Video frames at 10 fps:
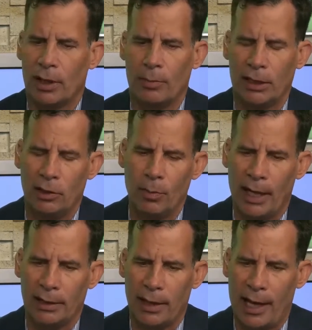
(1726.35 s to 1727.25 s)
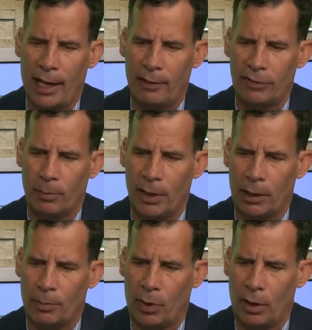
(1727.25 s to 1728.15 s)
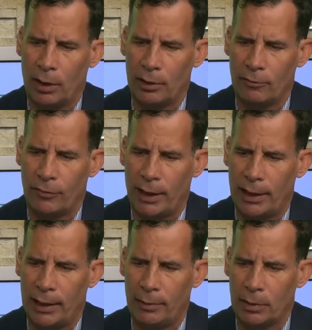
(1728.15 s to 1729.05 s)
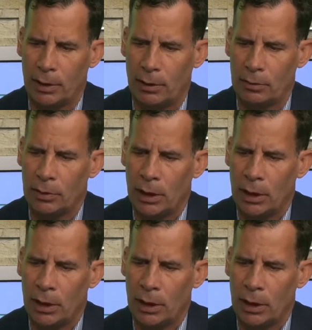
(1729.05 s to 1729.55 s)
I mean, you might have the better part of, you know,